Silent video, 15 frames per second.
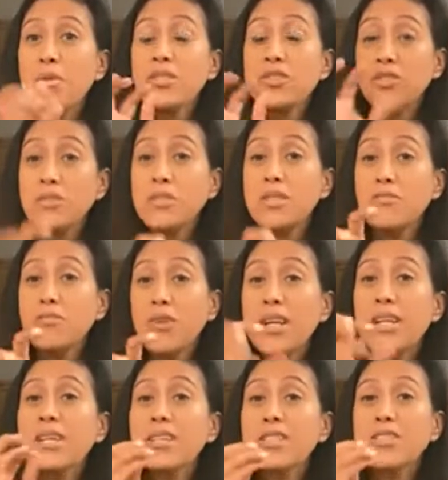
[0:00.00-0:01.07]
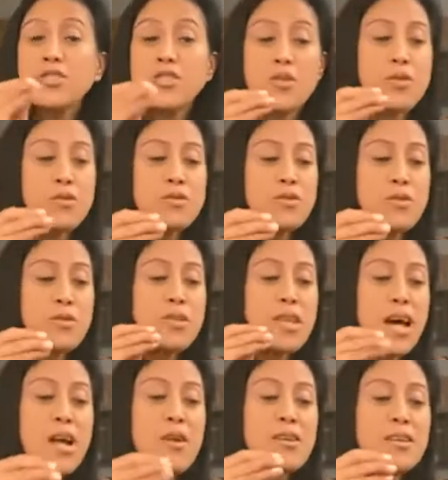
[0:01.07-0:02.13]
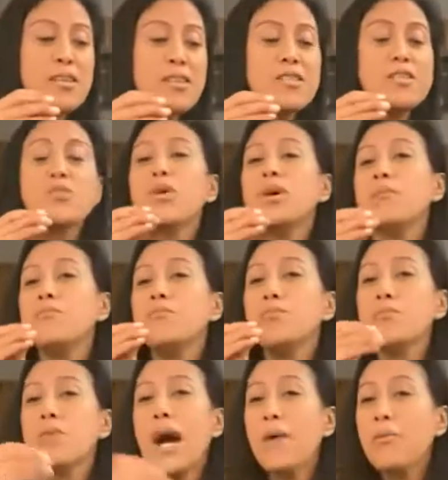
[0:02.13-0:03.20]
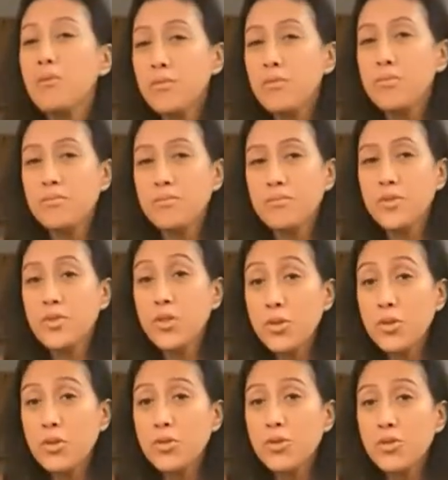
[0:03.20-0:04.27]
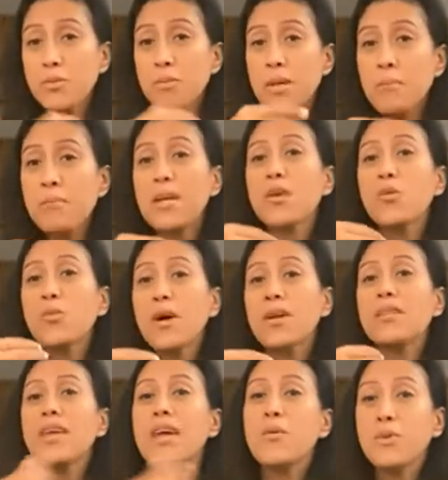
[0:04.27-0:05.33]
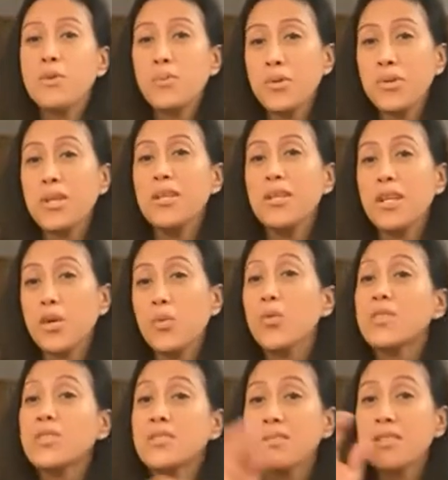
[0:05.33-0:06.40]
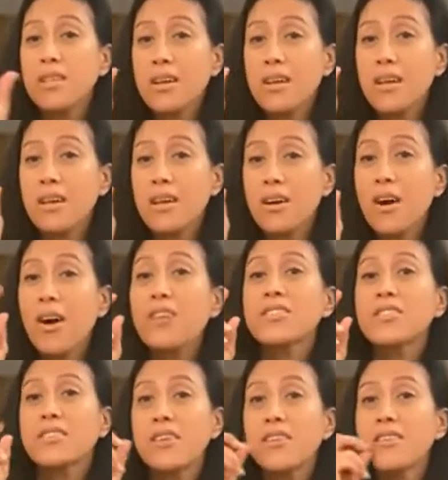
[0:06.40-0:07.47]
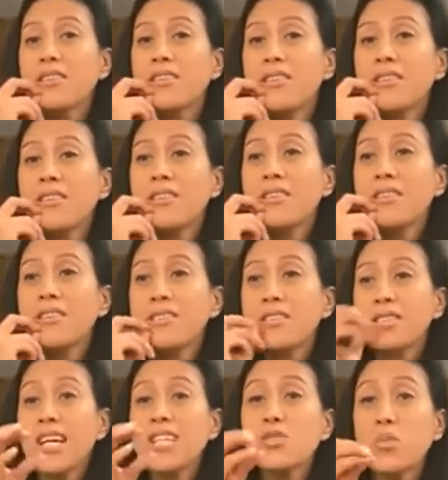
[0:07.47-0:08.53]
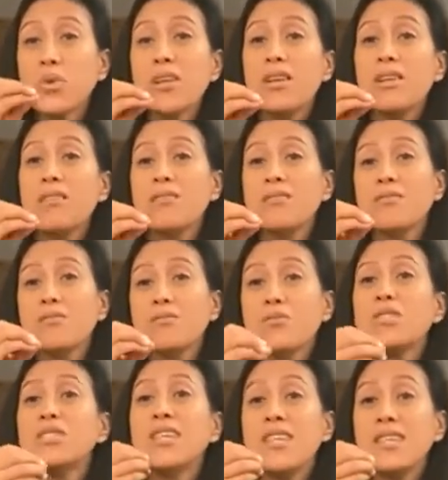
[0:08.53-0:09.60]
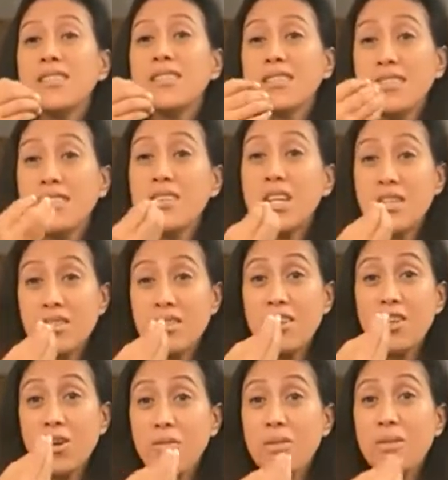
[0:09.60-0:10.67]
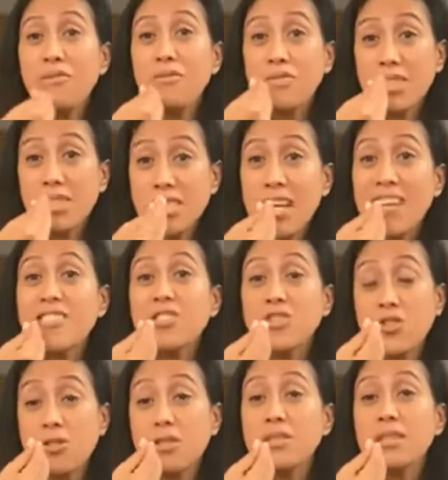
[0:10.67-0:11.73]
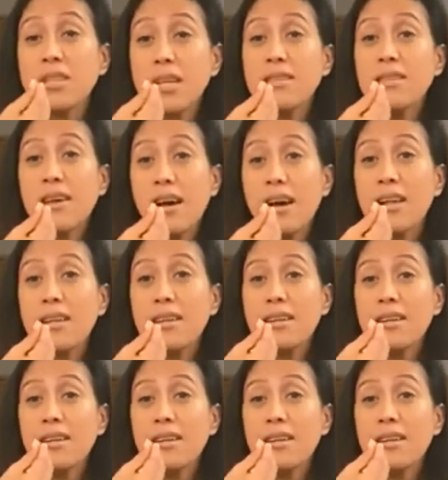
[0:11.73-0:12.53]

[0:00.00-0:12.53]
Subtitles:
Once you deep fry it, gets so that is what I would do to mimic what they would put in here, which is the oxtail, because that's what it would taste. You know, the texture is like that.